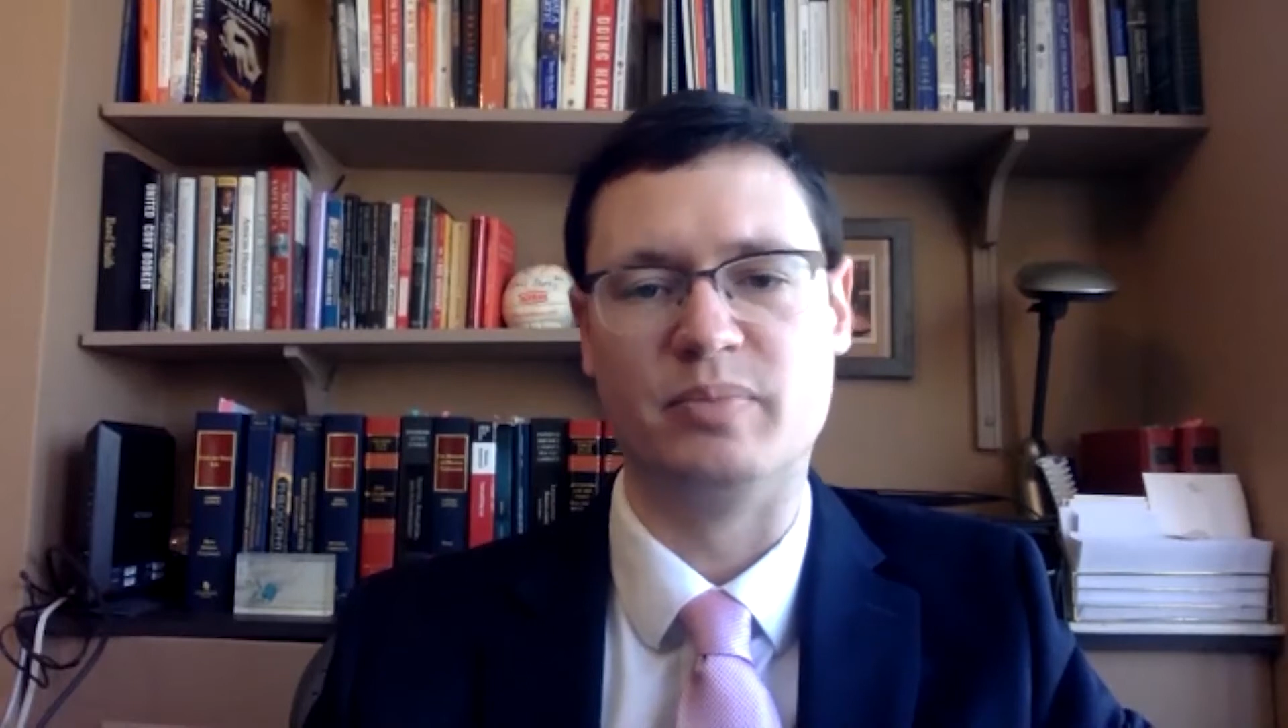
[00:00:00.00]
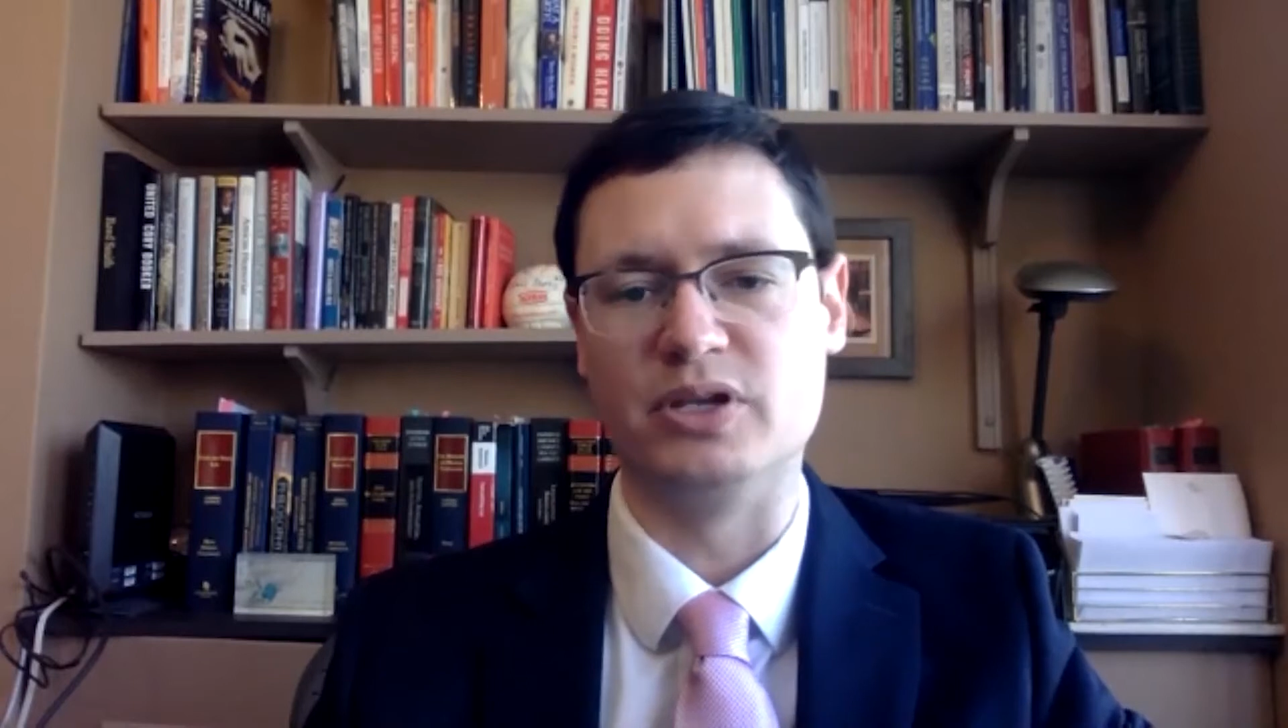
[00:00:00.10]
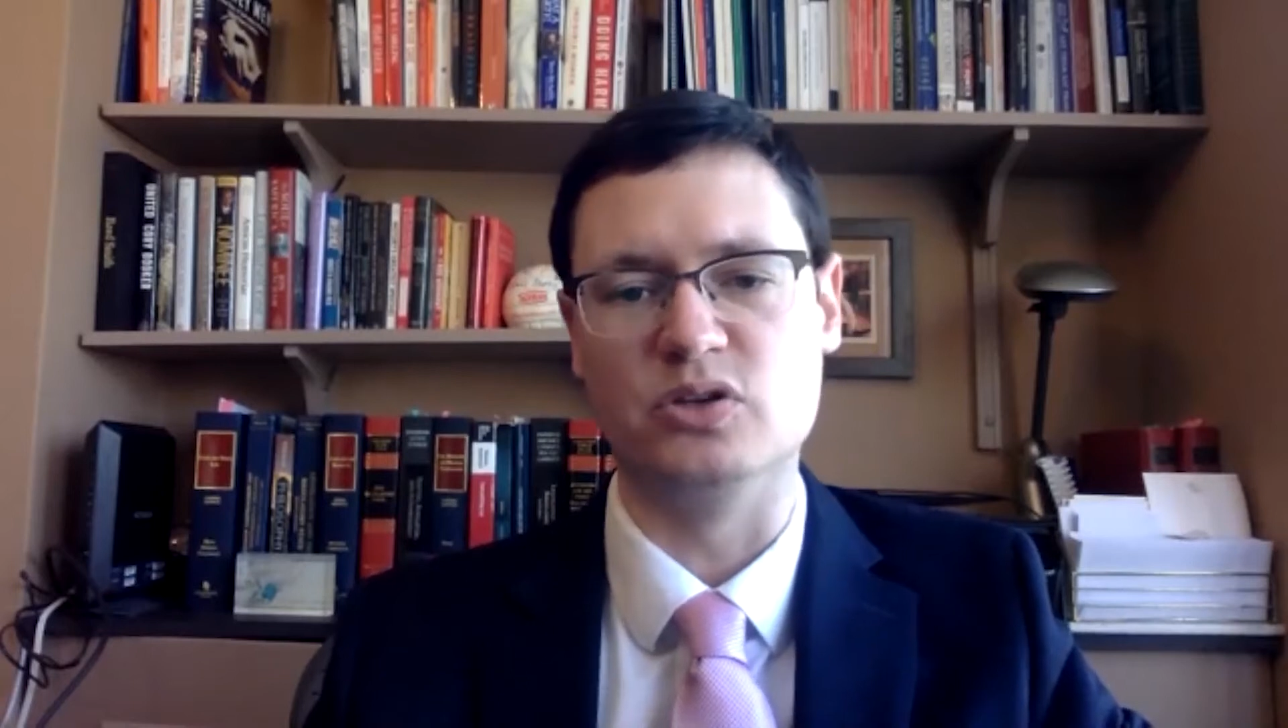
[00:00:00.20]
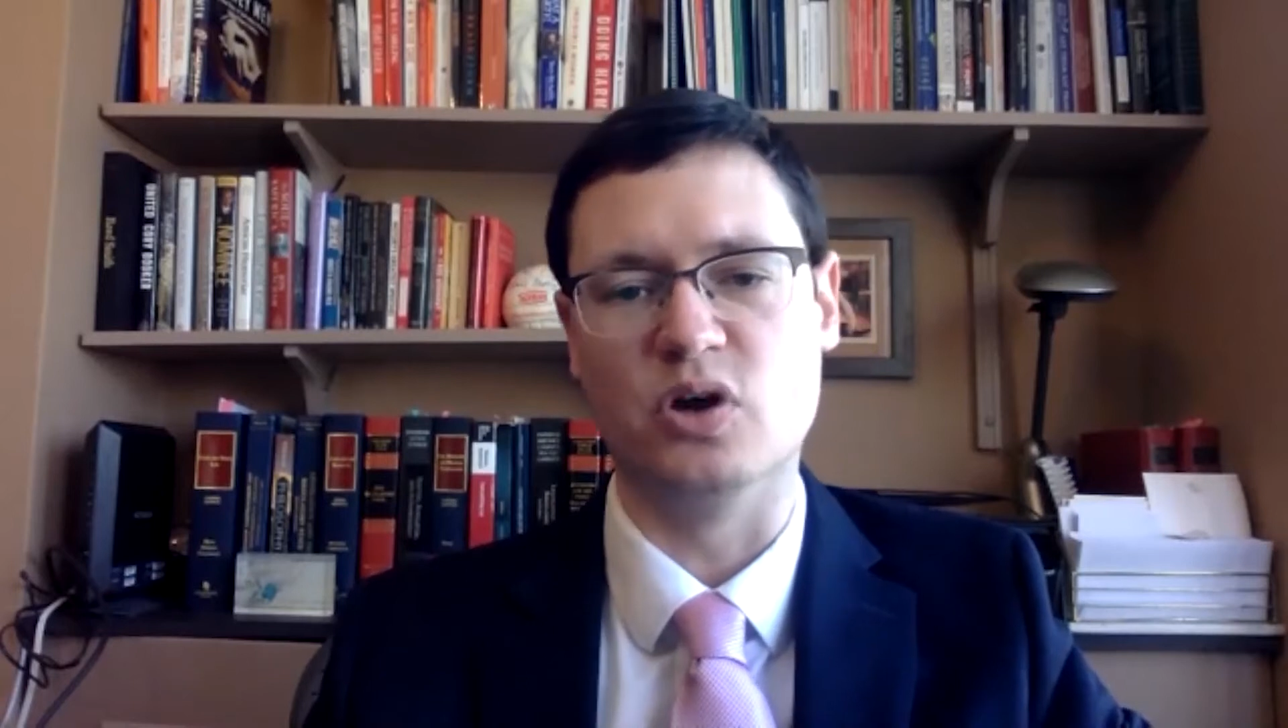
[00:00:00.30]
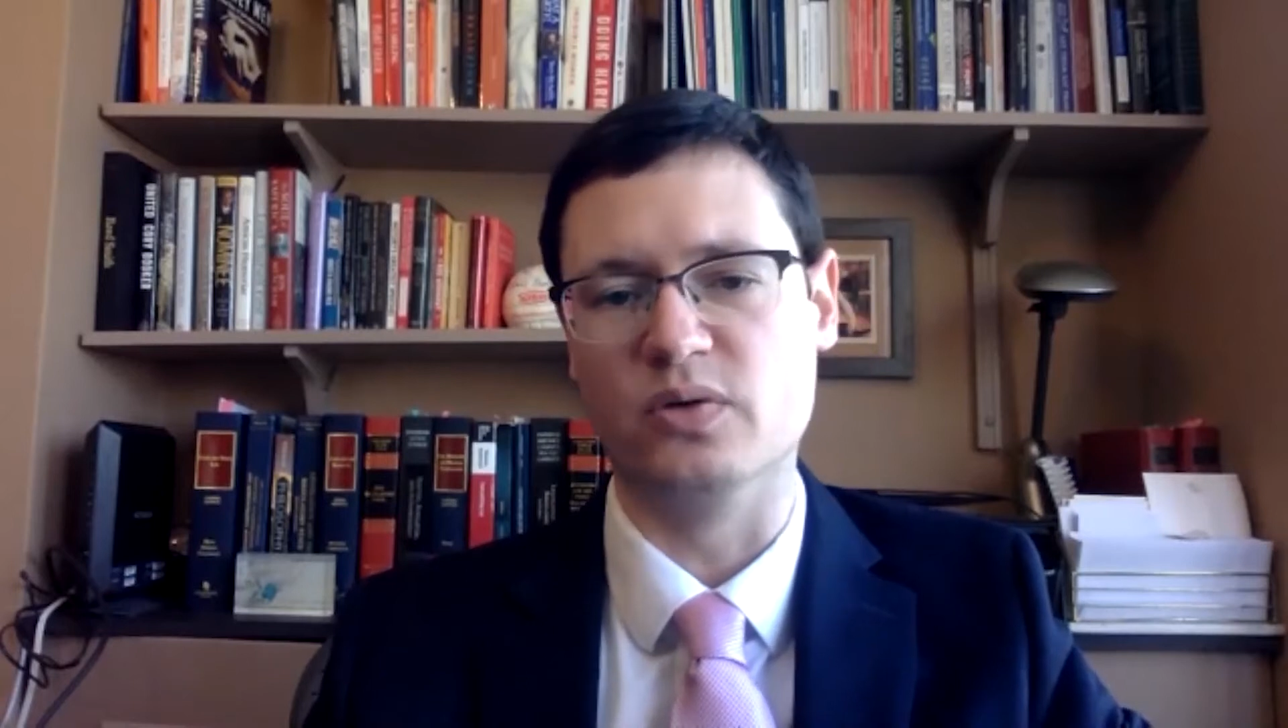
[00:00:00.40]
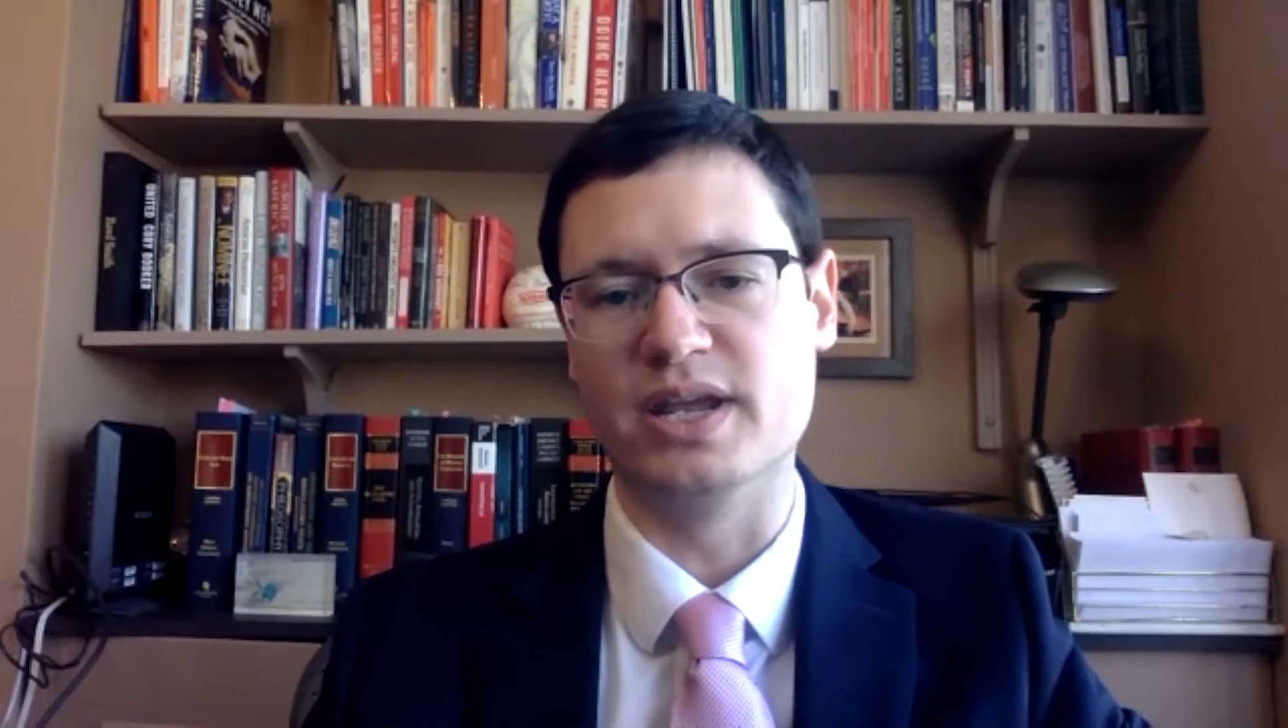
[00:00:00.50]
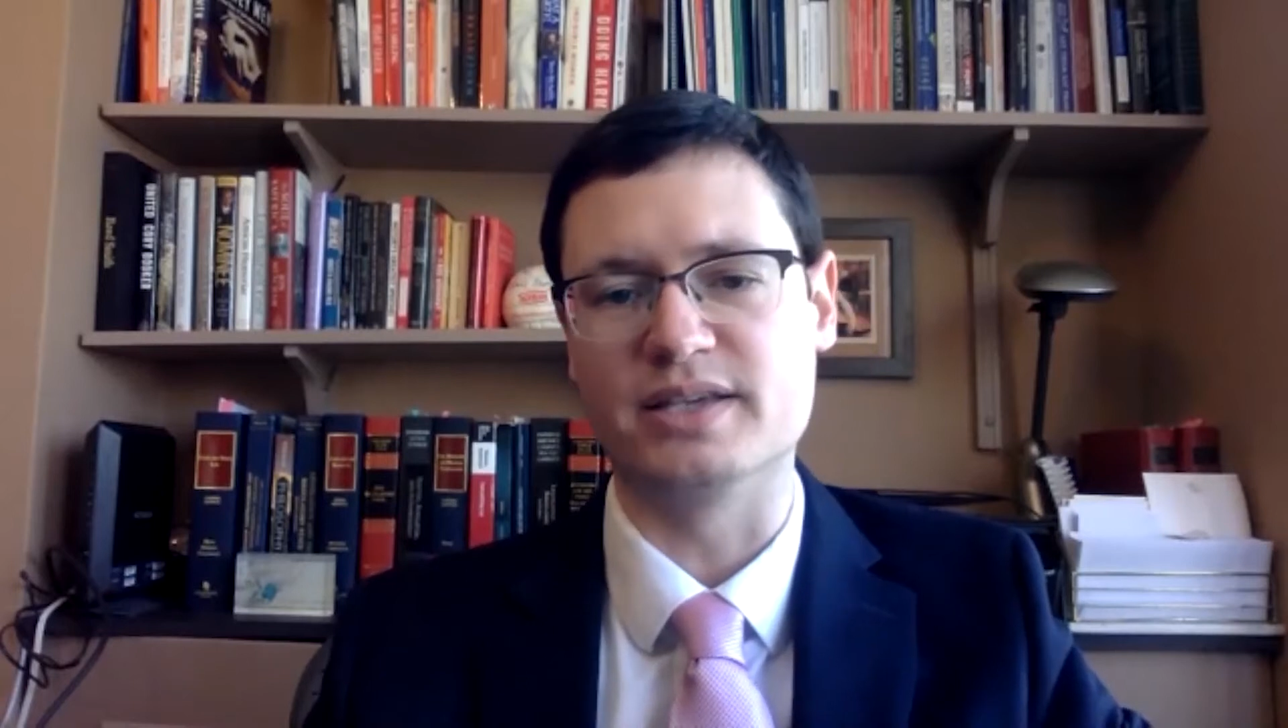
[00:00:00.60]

but you don't